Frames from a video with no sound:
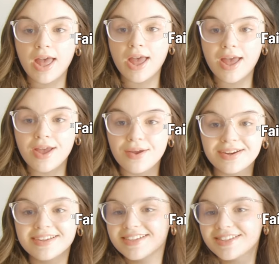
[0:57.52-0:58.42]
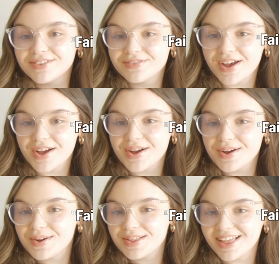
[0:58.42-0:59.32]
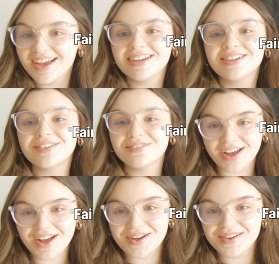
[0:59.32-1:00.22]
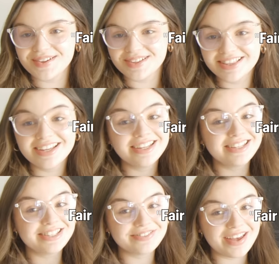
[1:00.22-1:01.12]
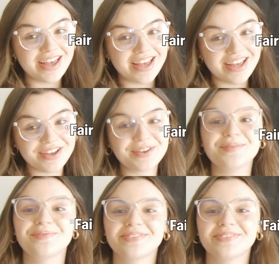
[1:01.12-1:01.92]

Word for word: Fair is foul and foul is fair.